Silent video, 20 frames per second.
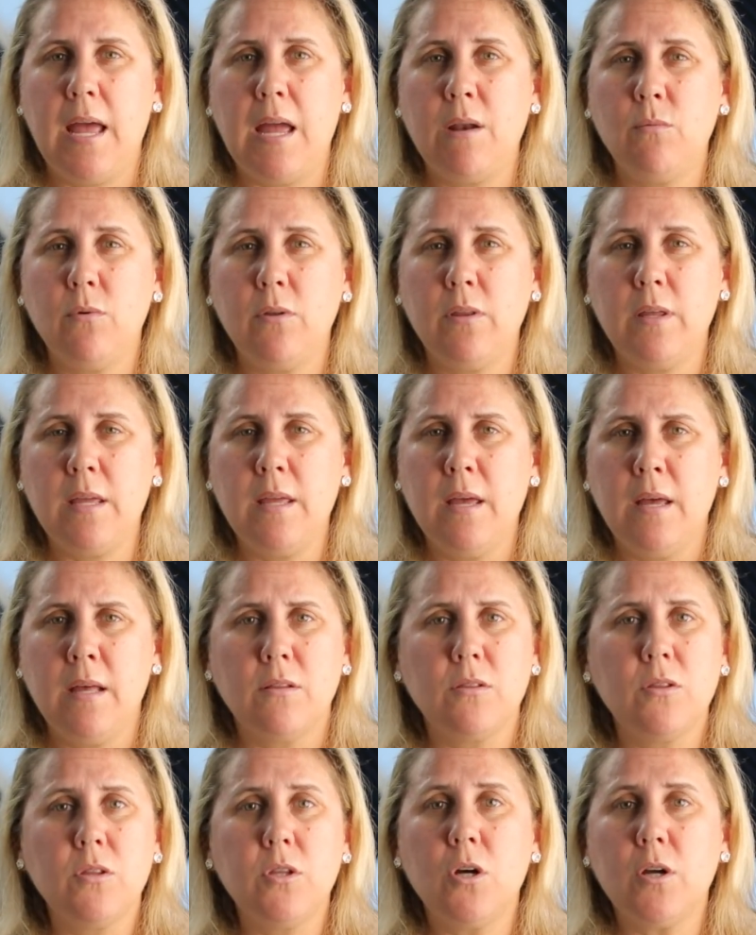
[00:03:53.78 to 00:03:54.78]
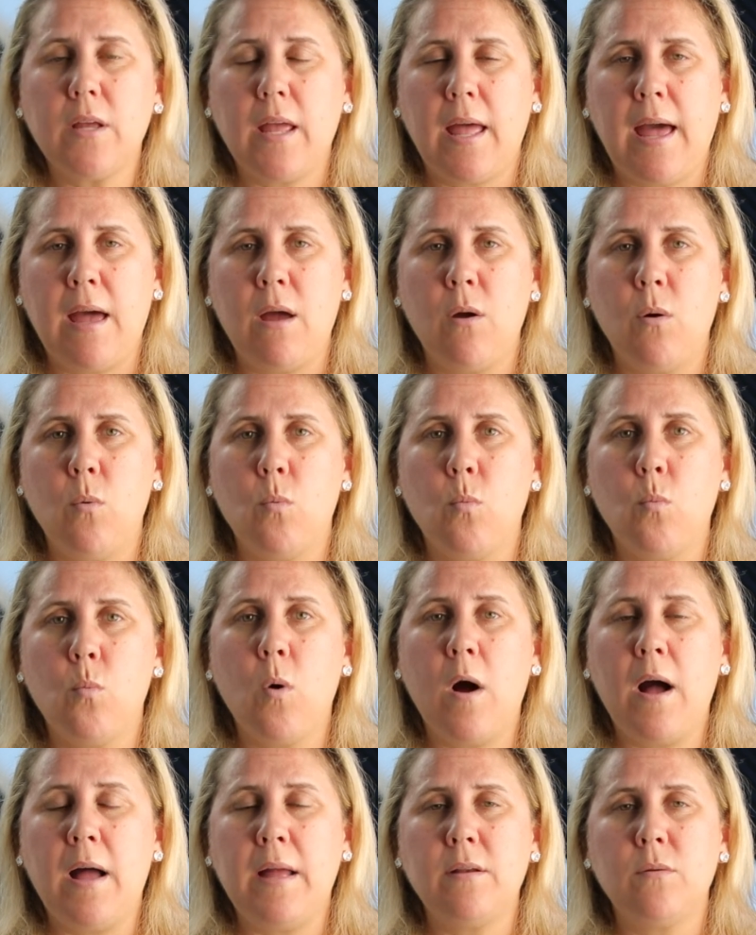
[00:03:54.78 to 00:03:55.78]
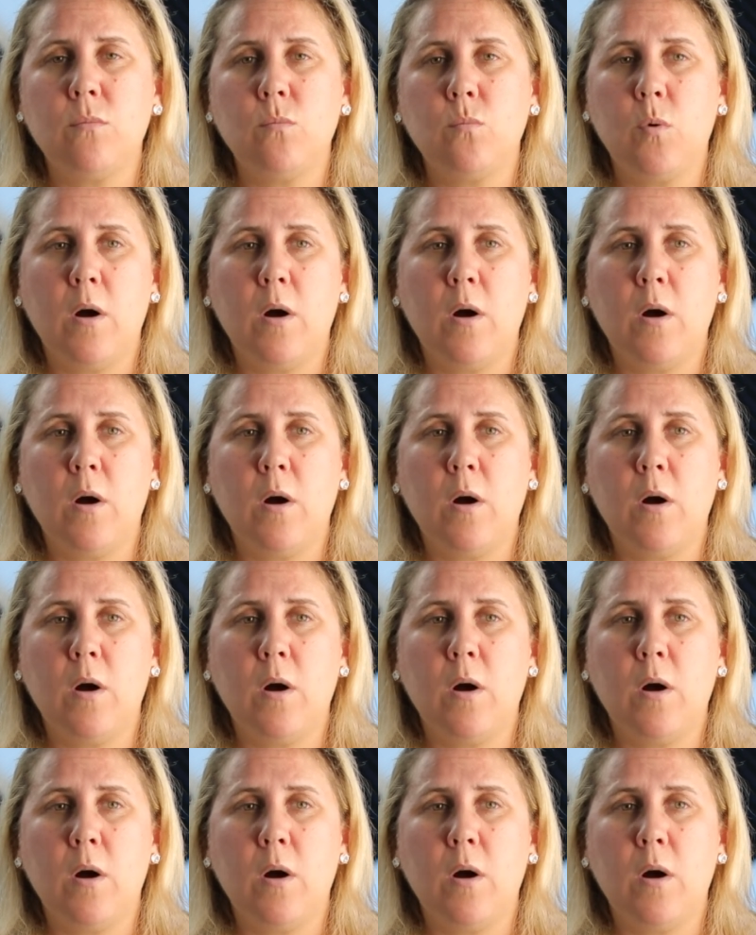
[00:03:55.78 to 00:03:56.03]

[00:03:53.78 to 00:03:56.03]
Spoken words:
and really look at what